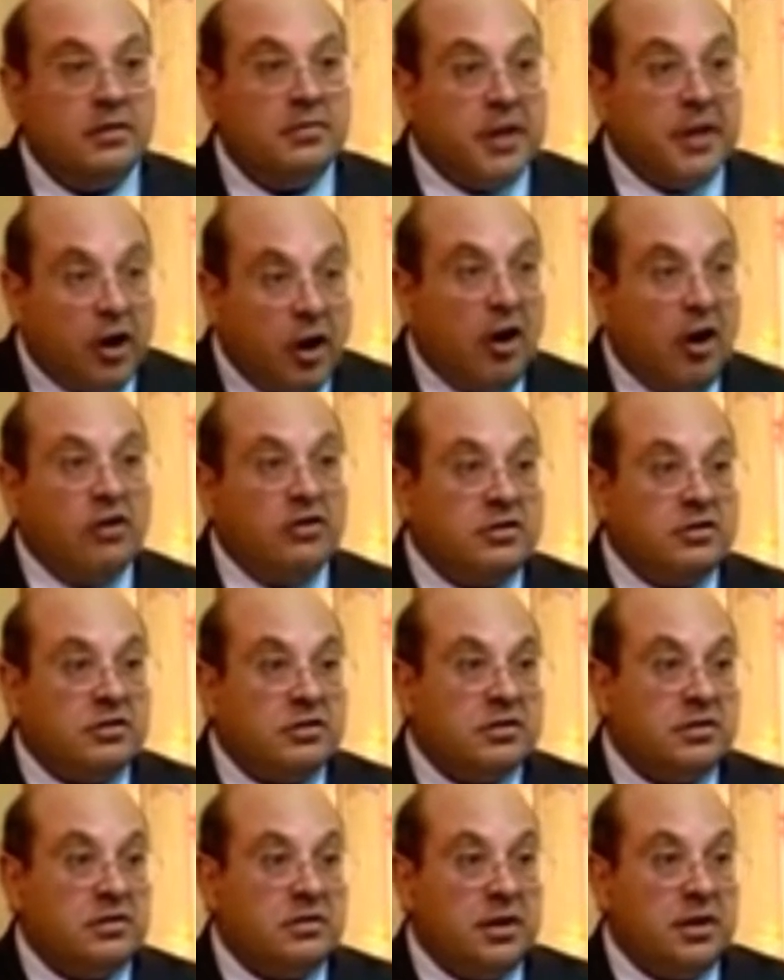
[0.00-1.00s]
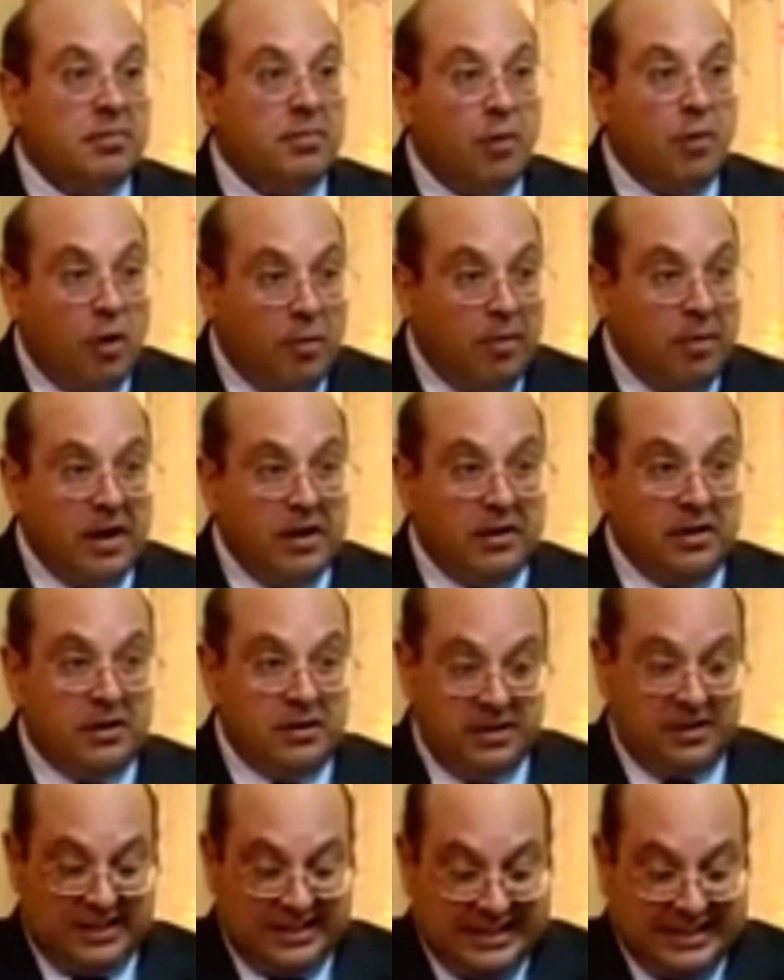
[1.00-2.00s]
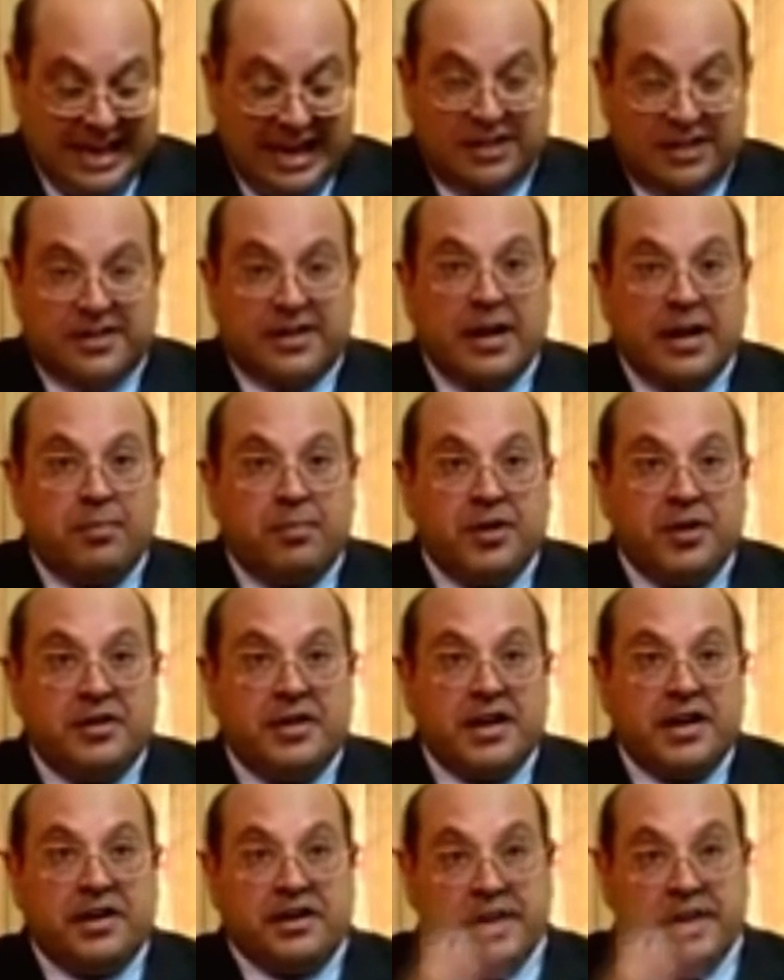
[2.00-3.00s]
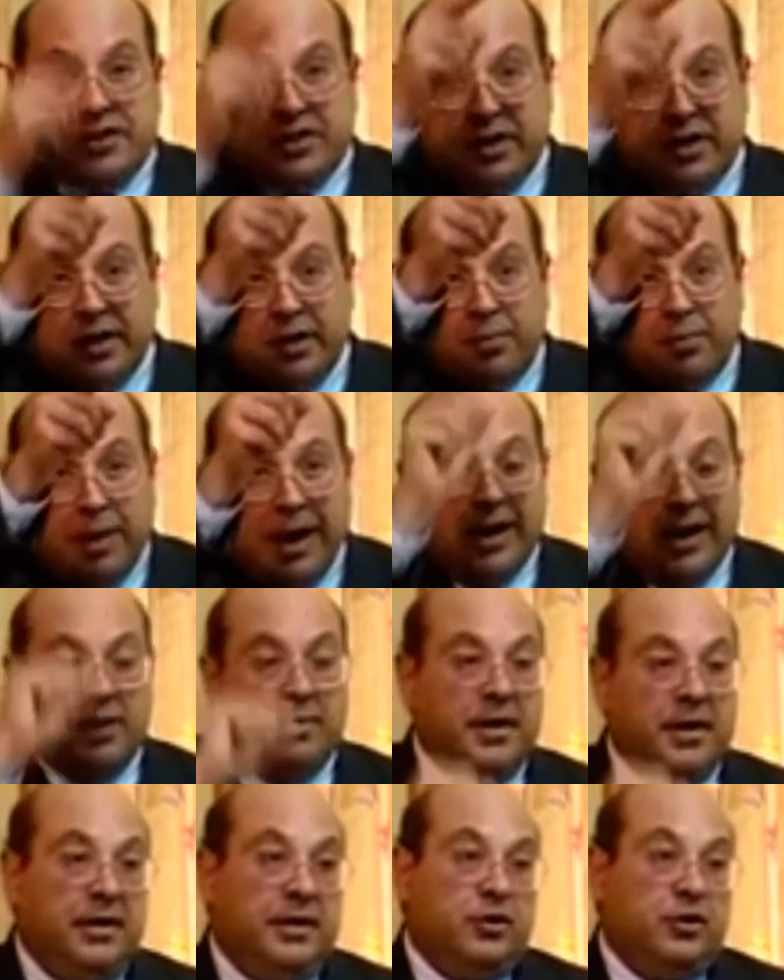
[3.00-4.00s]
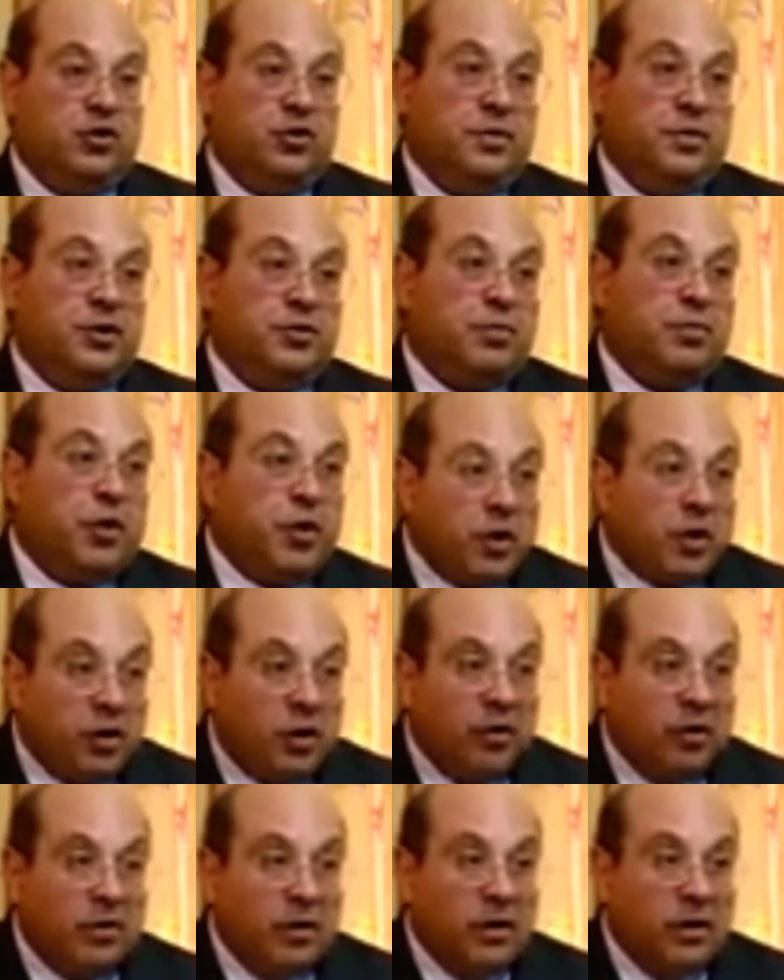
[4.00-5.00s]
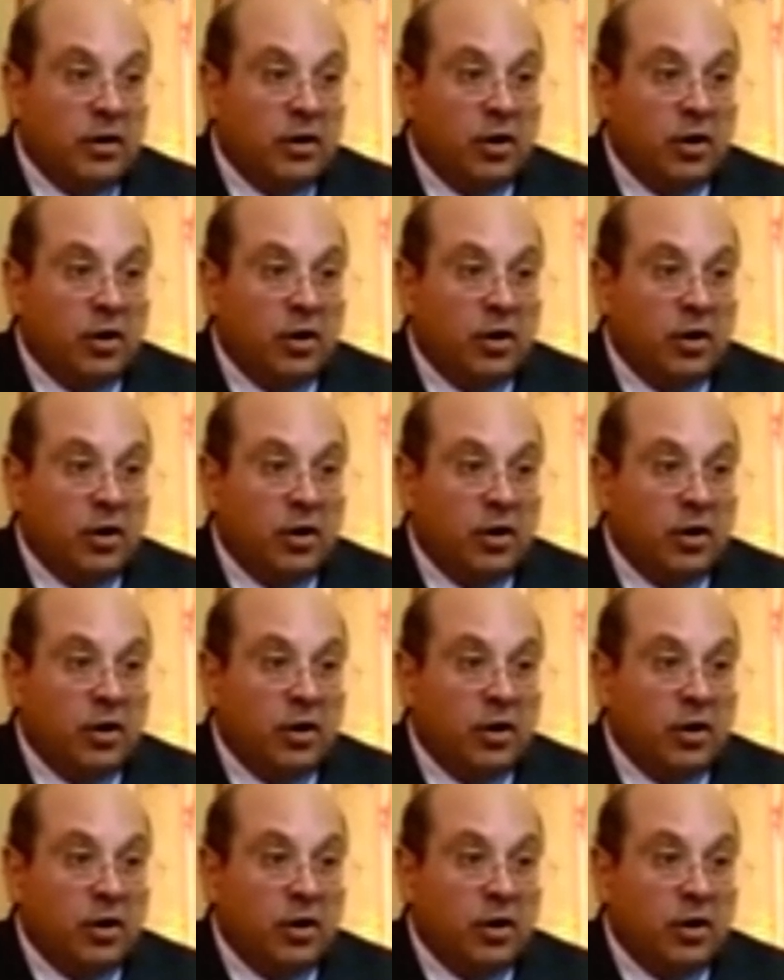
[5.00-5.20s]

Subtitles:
Because the moment states' representation in parliament is to be spoken of,